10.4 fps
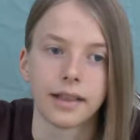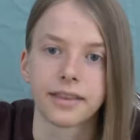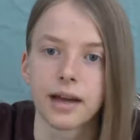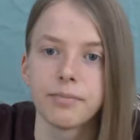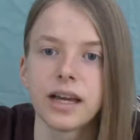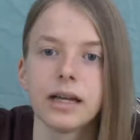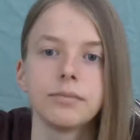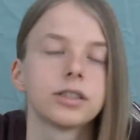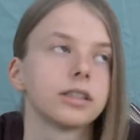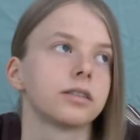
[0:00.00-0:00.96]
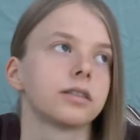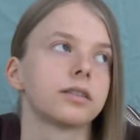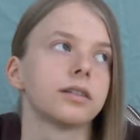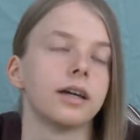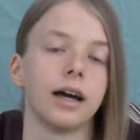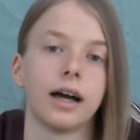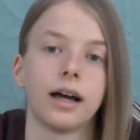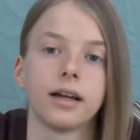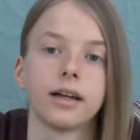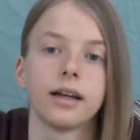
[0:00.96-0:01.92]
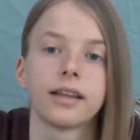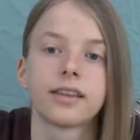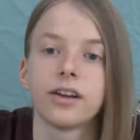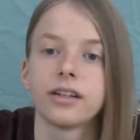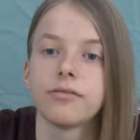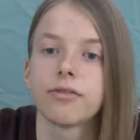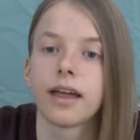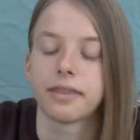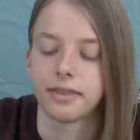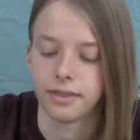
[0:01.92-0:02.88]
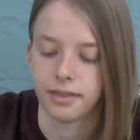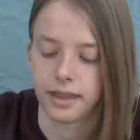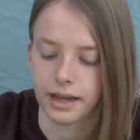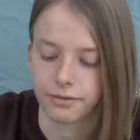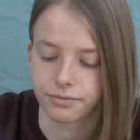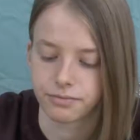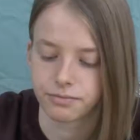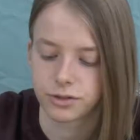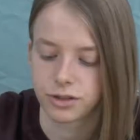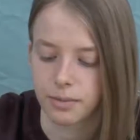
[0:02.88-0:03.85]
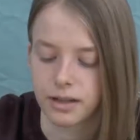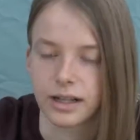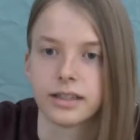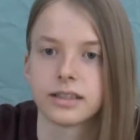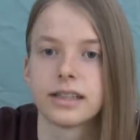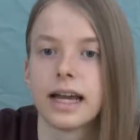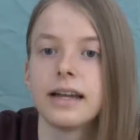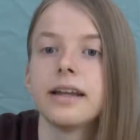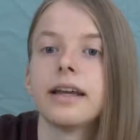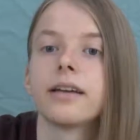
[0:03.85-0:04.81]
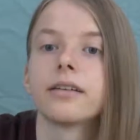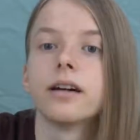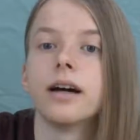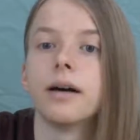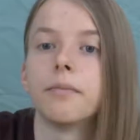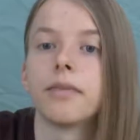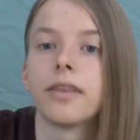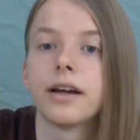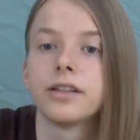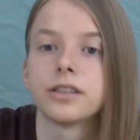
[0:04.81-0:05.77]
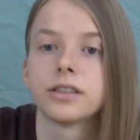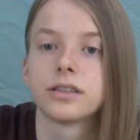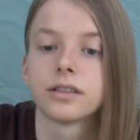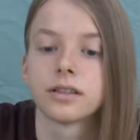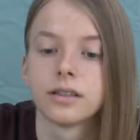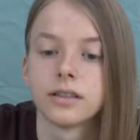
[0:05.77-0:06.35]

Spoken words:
sometimes it's not even that they have trouble understanding. They're just